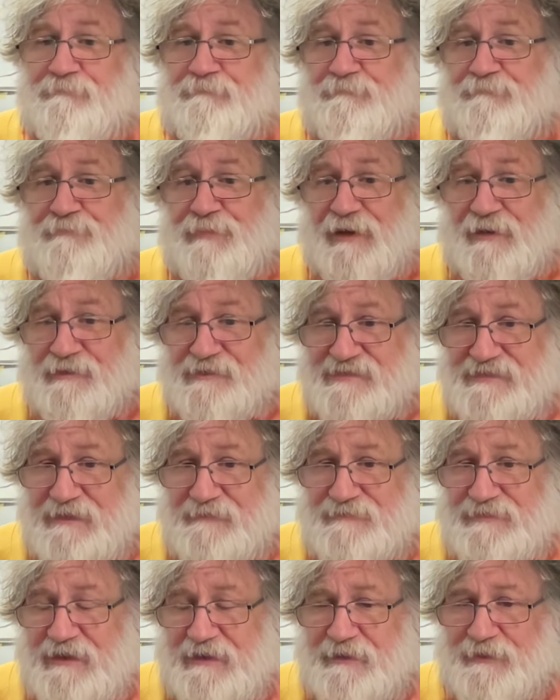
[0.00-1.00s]
because they've
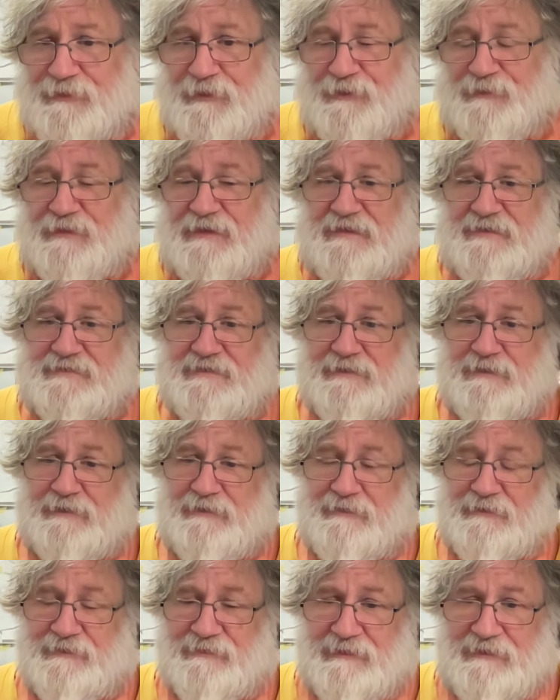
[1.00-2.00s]
taken on
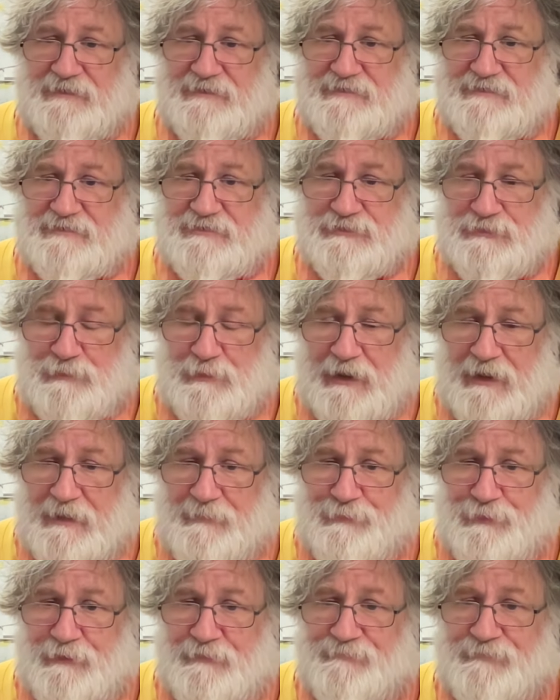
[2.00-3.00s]
these two
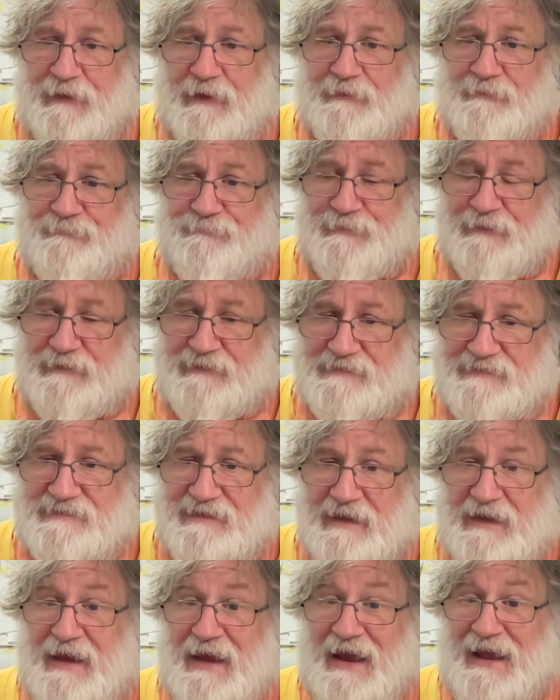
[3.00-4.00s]
high-profile figures
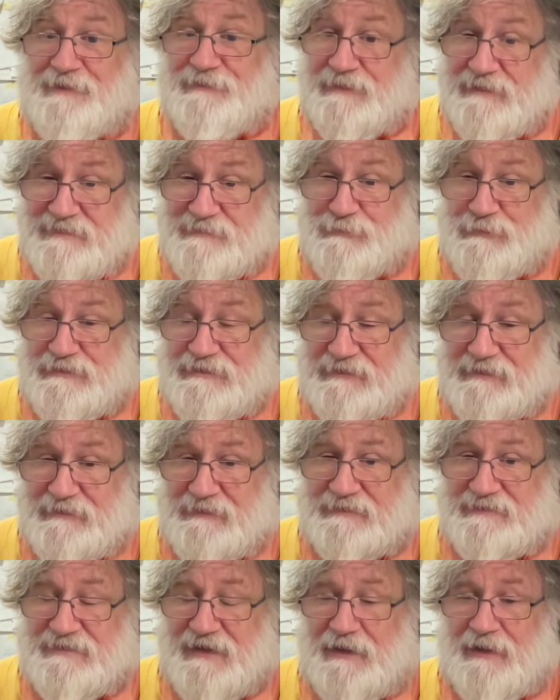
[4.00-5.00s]
at this
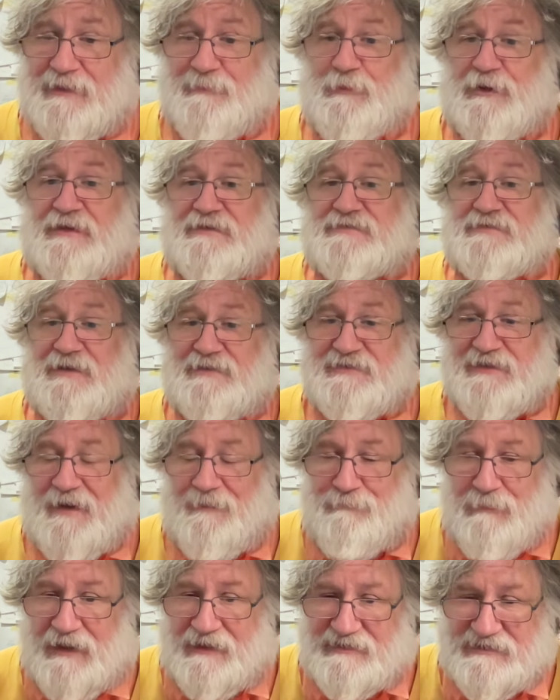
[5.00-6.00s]
particular time, when it's going to have
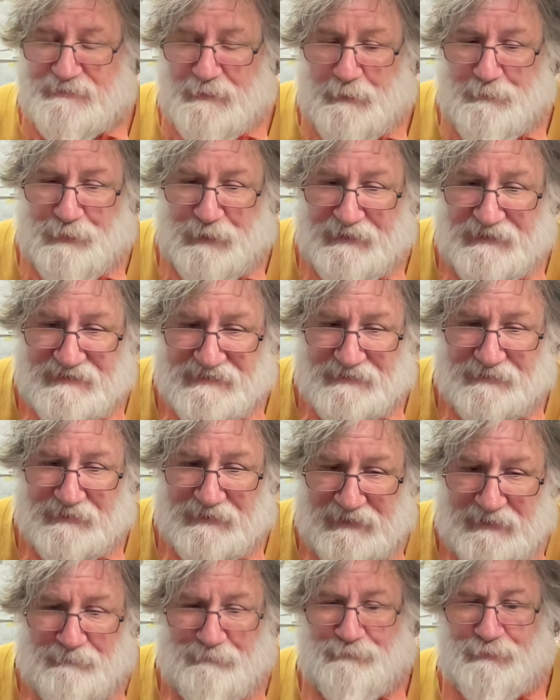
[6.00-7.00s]
maximum political
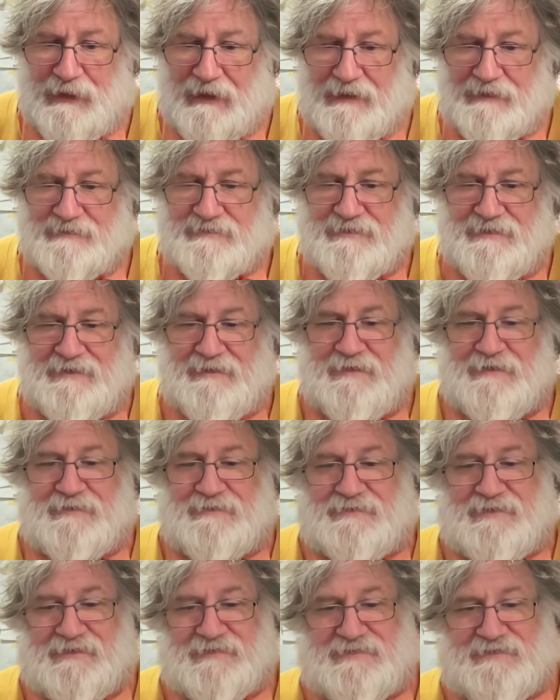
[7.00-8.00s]
impact,
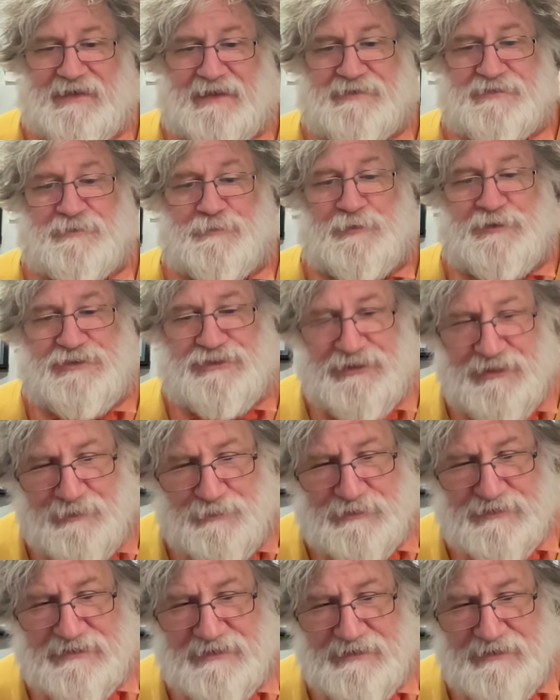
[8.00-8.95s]
does that reduce